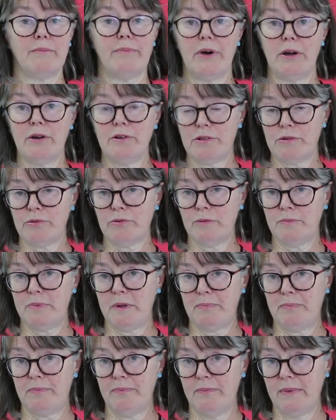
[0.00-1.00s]
Both will
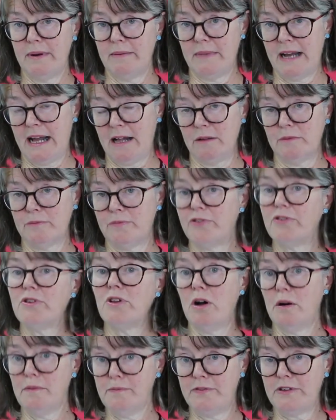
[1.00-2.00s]
be
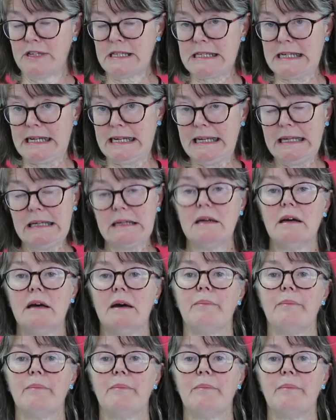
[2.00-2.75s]
helpful, obviously,